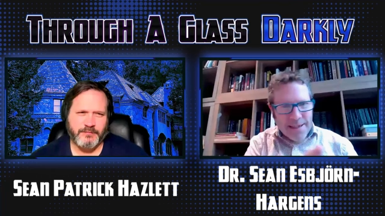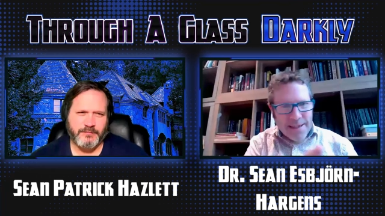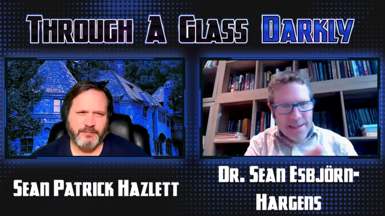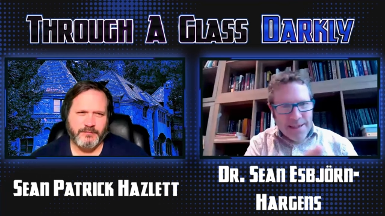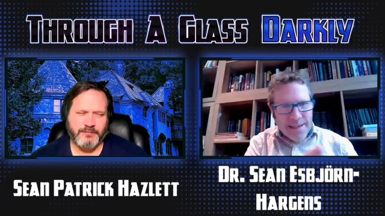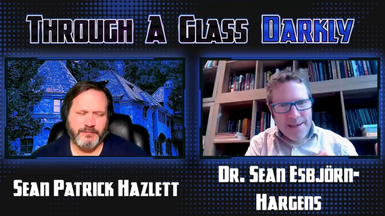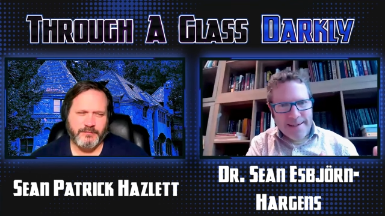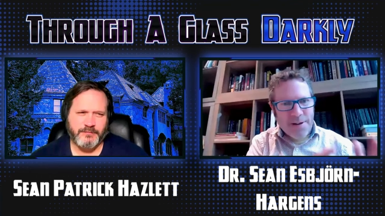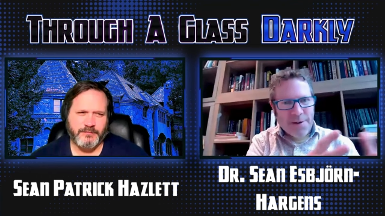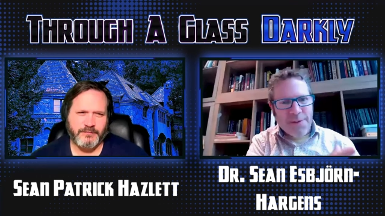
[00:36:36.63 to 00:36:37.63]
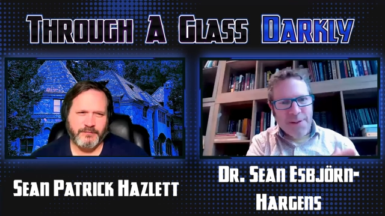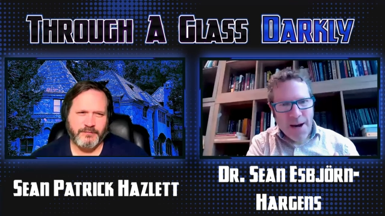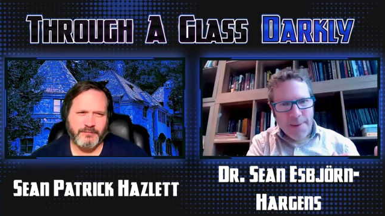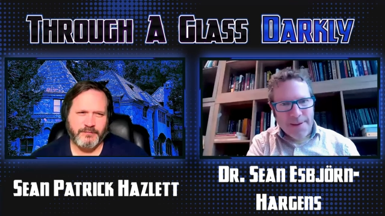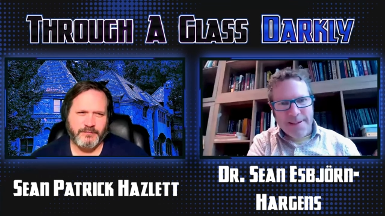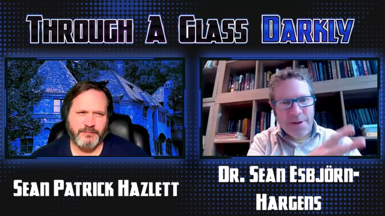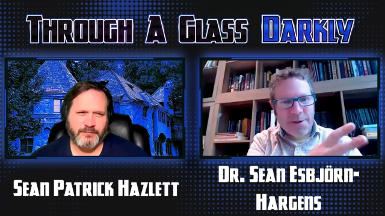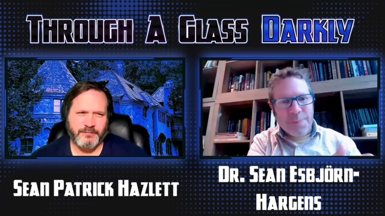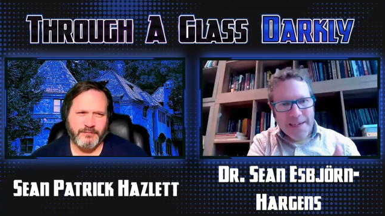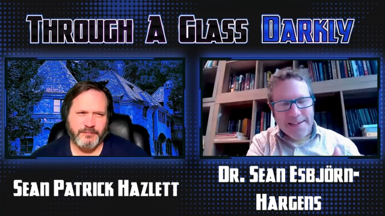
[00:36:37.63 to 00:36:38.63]
Speaker 1: actually, maybe it's this other
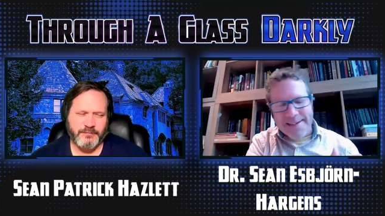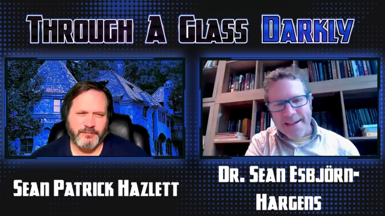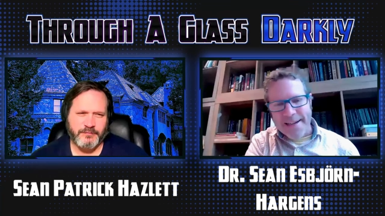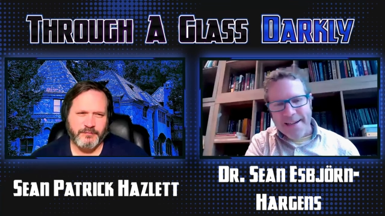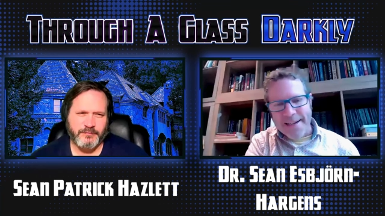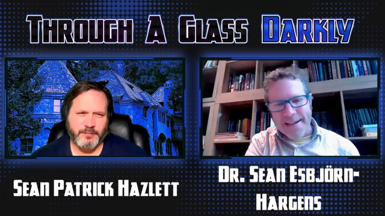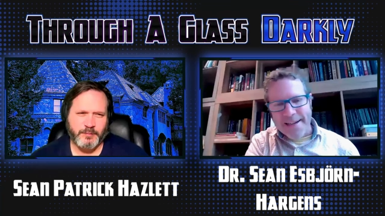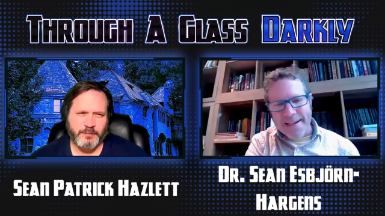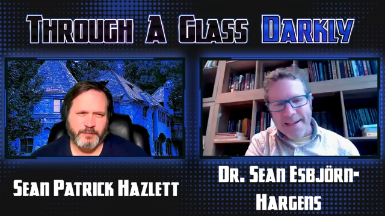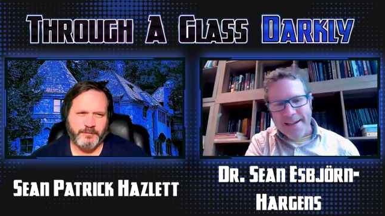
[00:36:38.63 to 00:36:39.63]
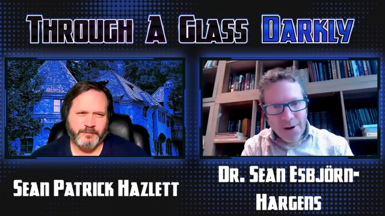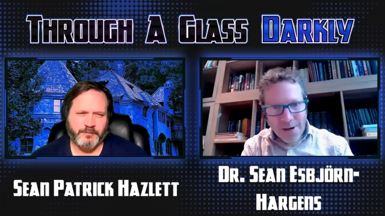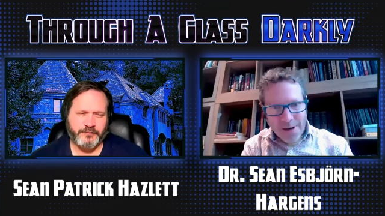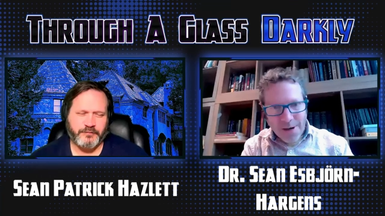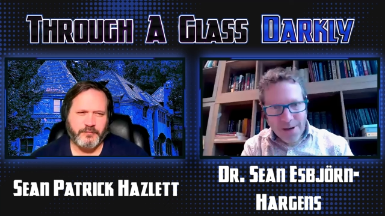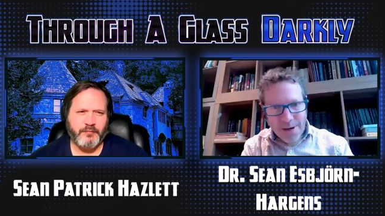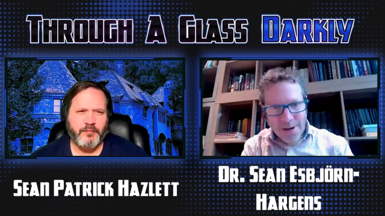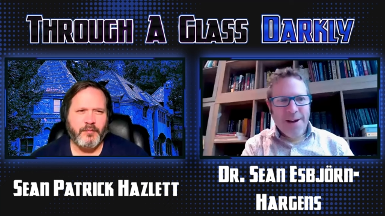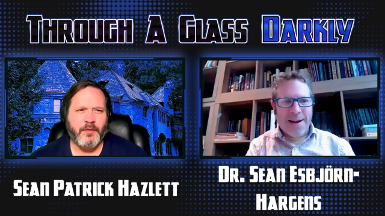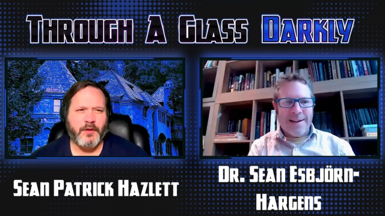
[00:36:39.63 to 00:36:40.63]
phenomena, these other beings that are doing that
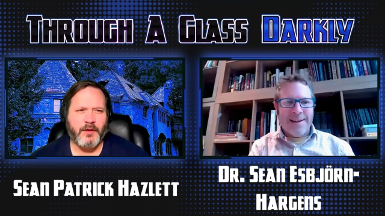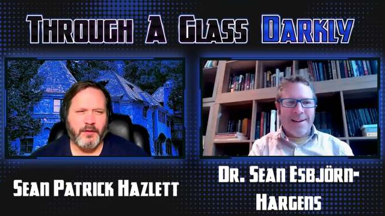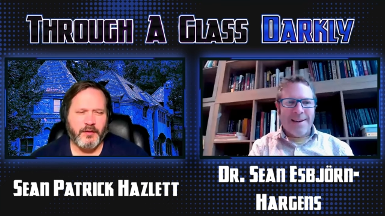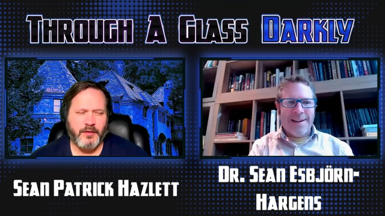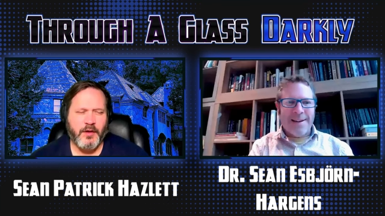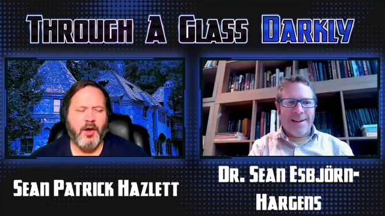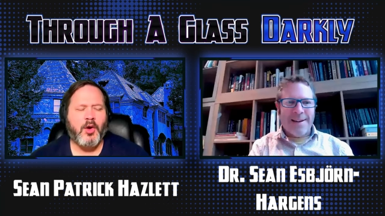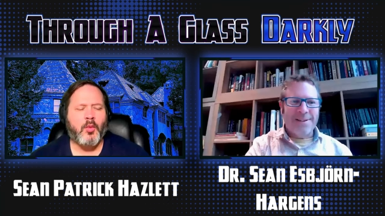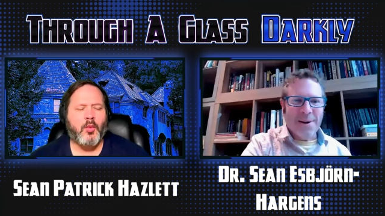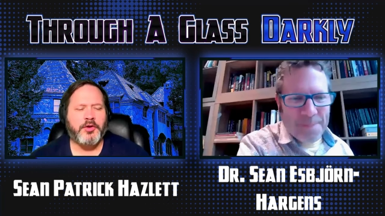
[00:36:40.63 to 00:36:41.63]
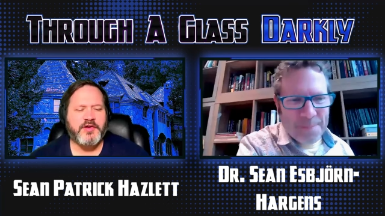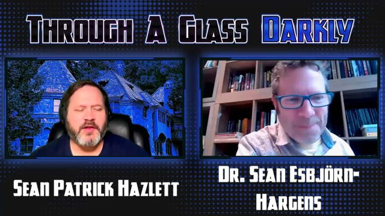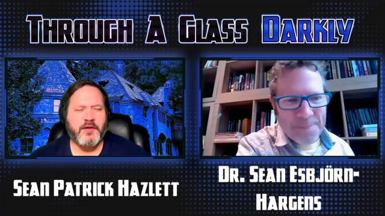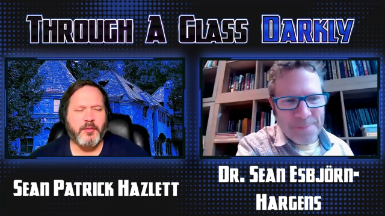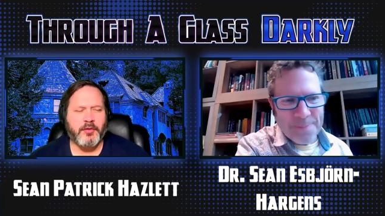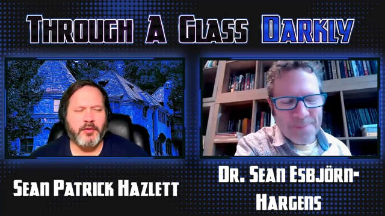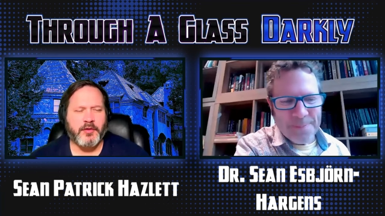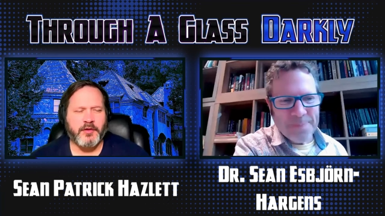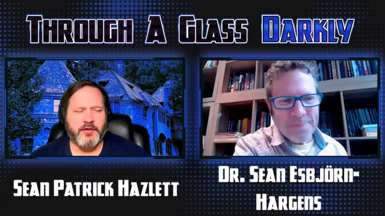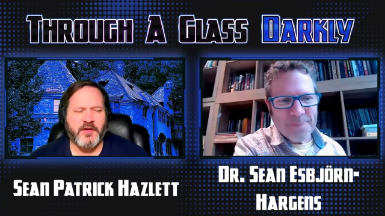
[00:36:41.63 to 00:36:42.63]
part of it right? Well, you, know, you said so,
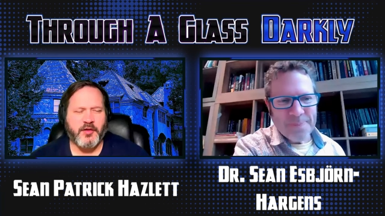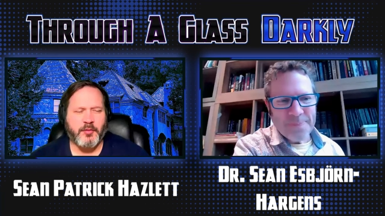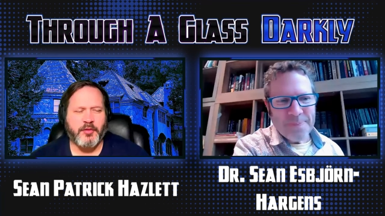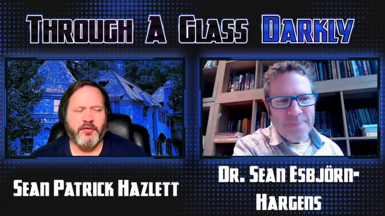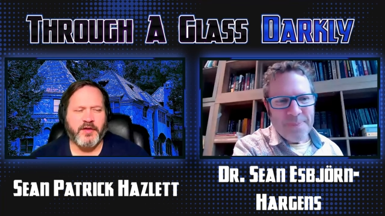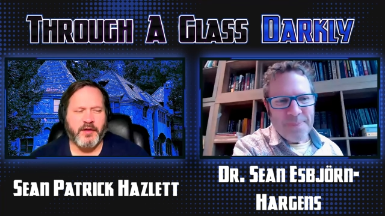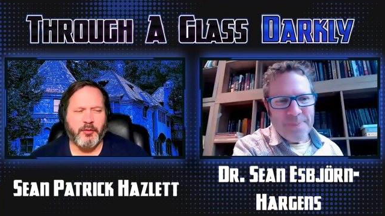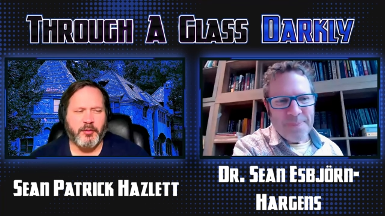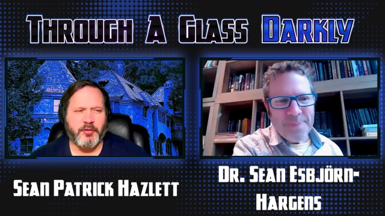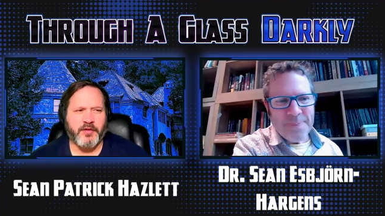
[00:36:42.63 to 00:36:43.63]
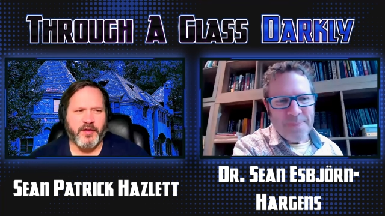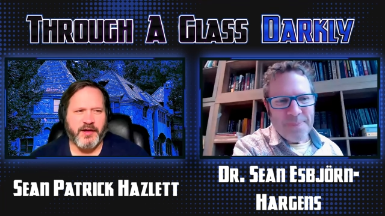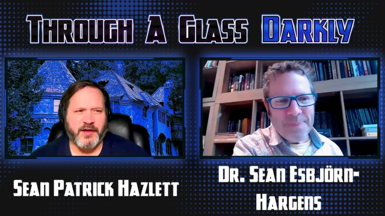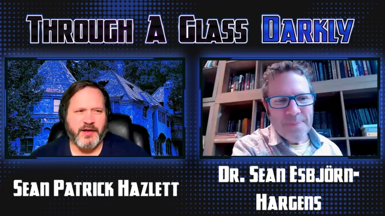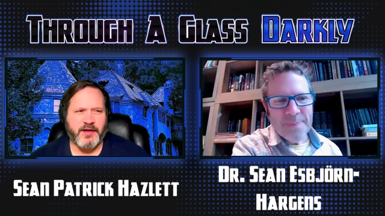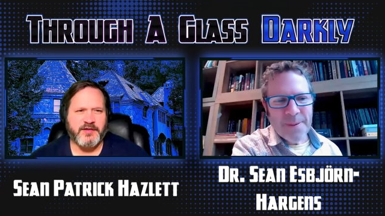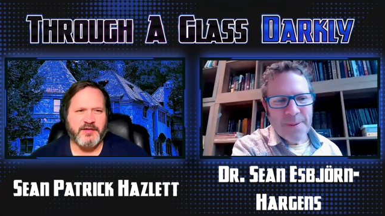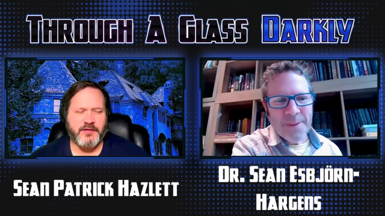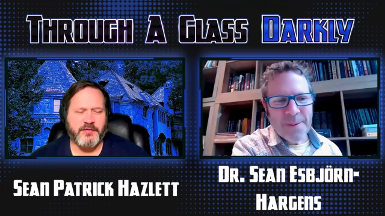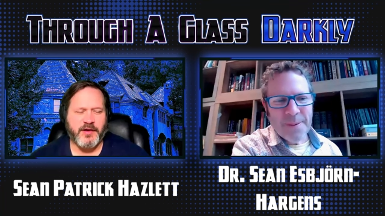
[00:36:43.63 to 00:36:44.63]
they're
Speaker 2: you said they're moving they were moving the keys
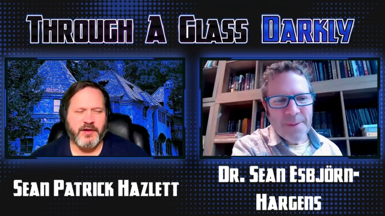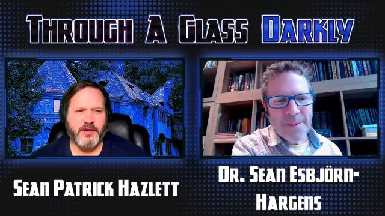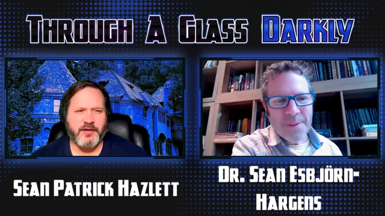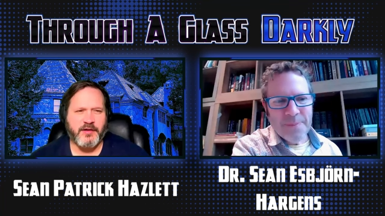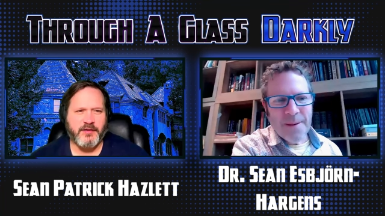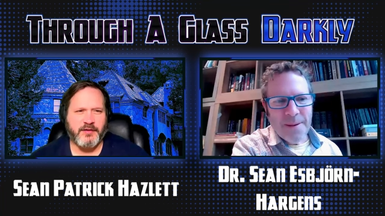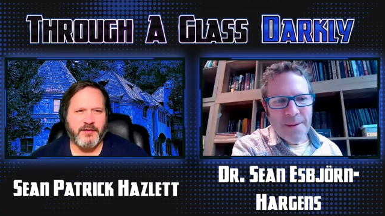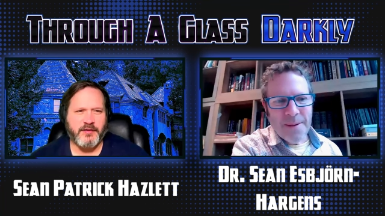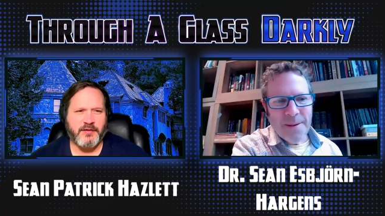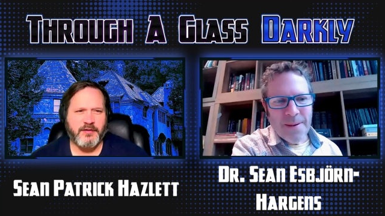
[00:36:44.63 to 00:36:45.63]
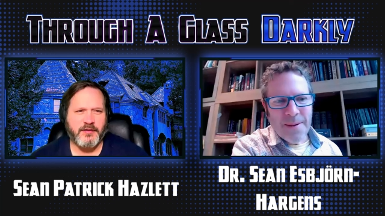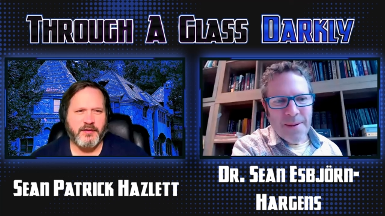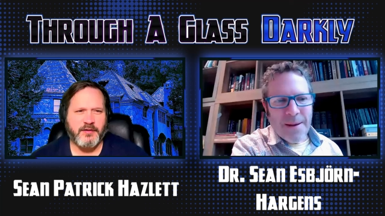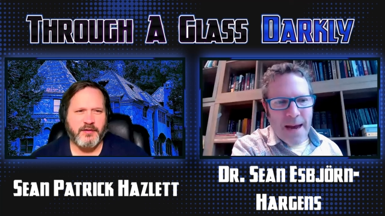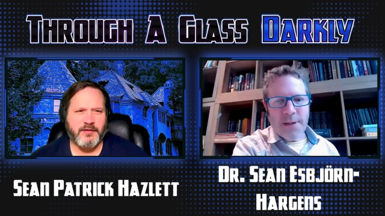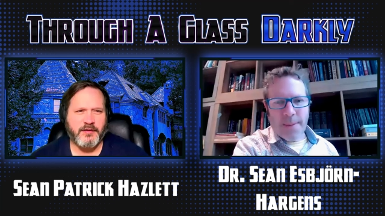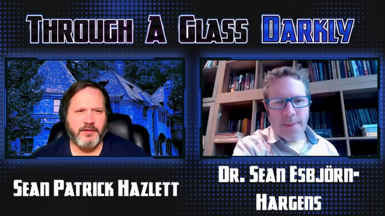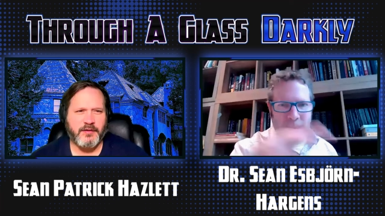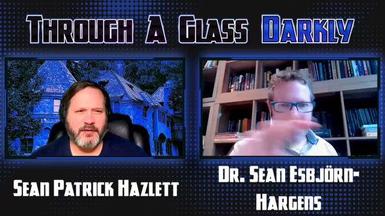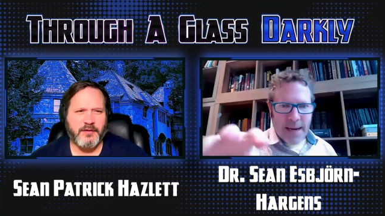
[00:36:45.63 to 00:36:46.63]
and stuff like that.
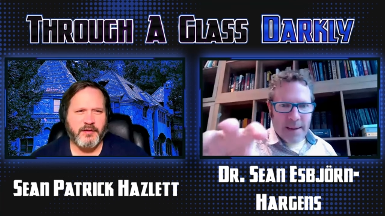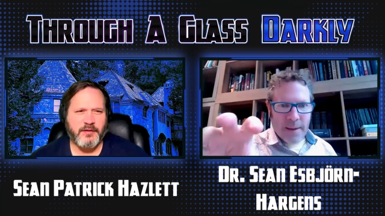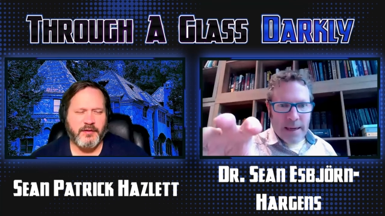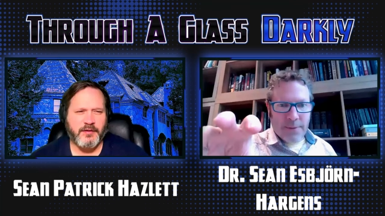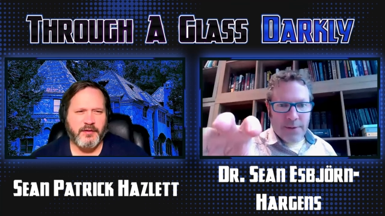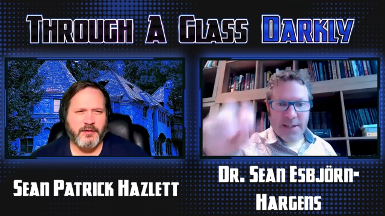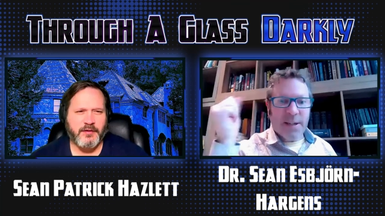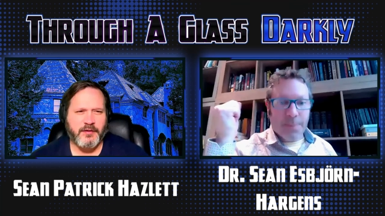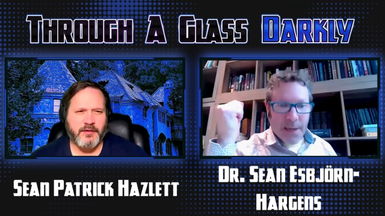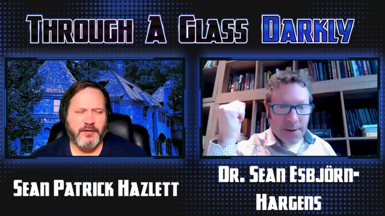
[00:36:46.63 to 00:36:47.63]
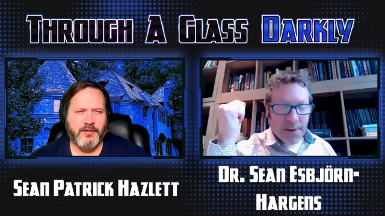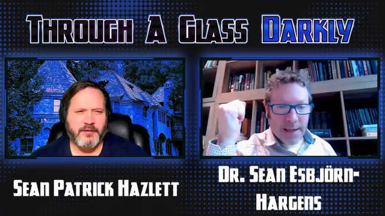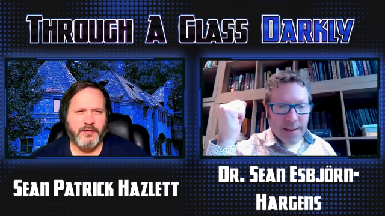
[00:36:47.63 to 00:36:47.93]
Speaker 1: Yeah, so sometimes like it